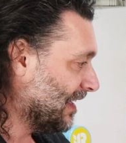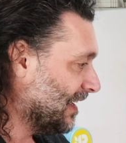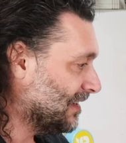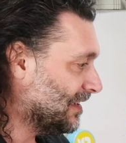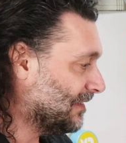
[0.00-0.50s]

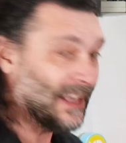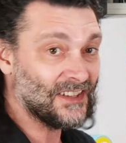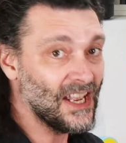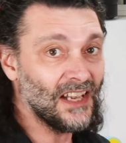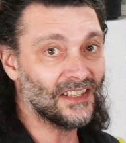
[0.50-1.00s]
and
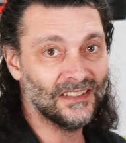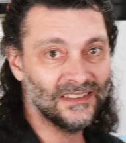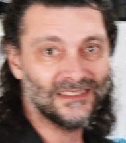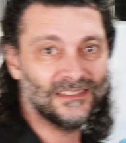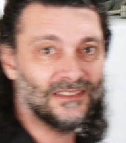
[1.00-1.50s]
that's it.
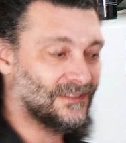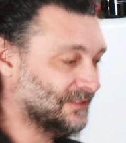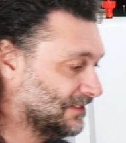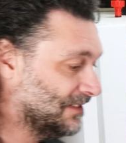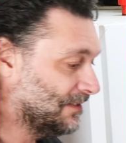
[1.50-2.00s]

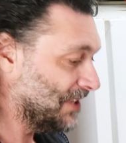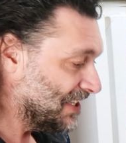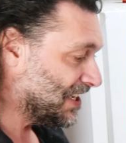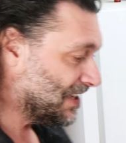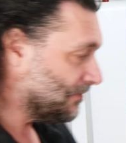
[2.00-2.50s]
I mean,
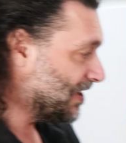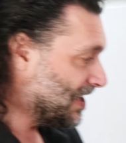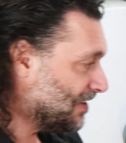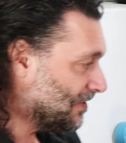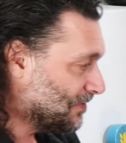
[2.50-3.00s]
that's it. Right
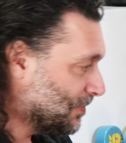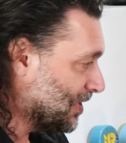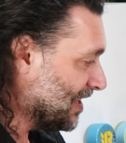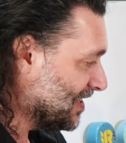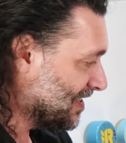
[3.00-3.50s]
now,
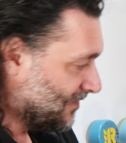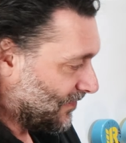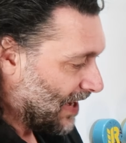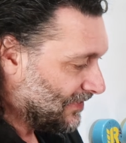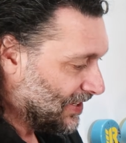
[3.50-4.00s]
we're getting
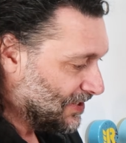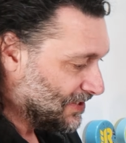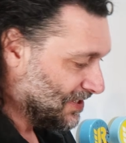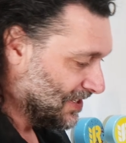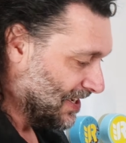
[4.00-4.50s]
5
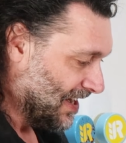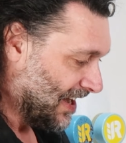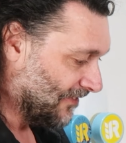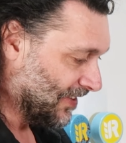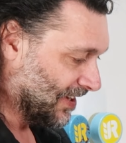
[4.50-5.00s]
liters
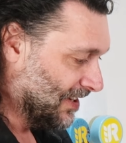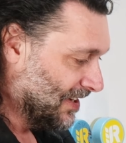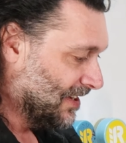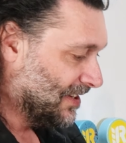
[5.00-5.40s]
of the